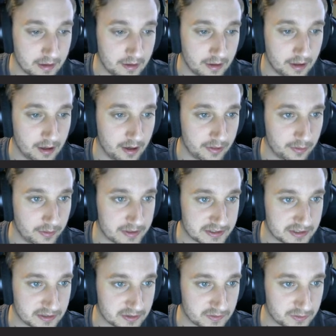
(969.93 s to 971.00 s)
the
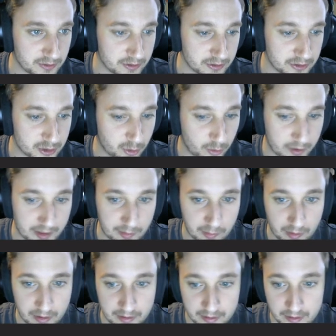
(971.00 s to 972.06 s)
lessons for
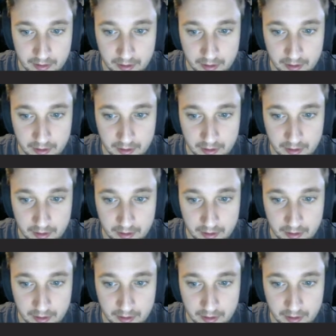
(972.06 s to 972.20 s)
21